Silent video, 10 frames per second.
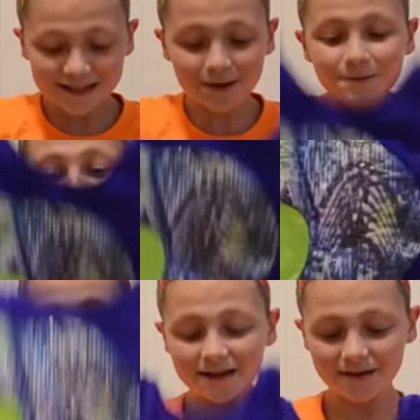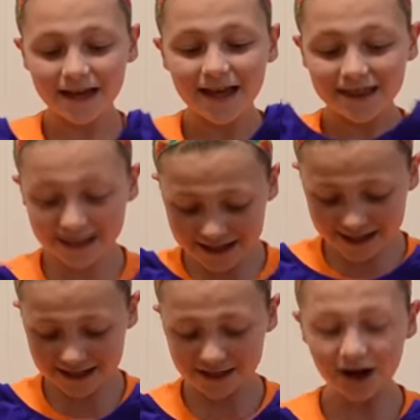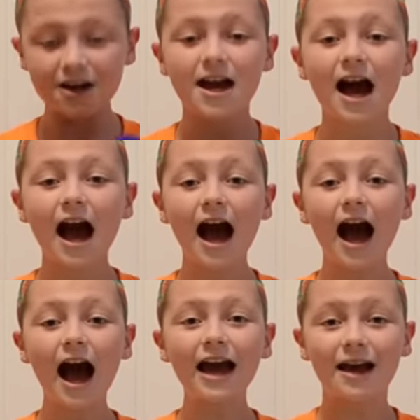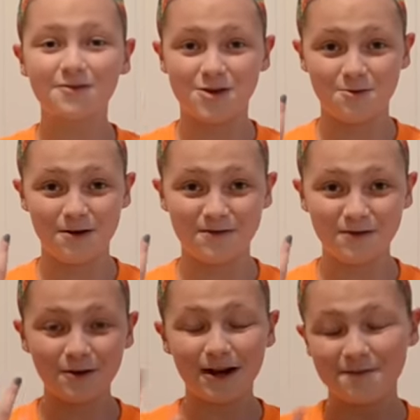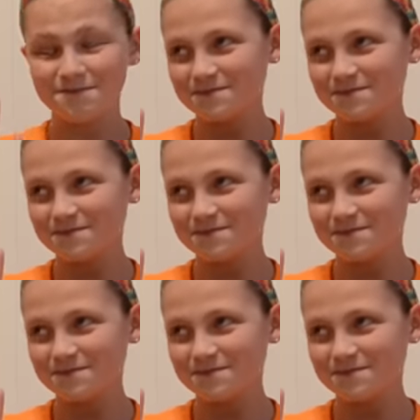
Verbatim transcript: So anyway, this leotard, I have two of. Okay.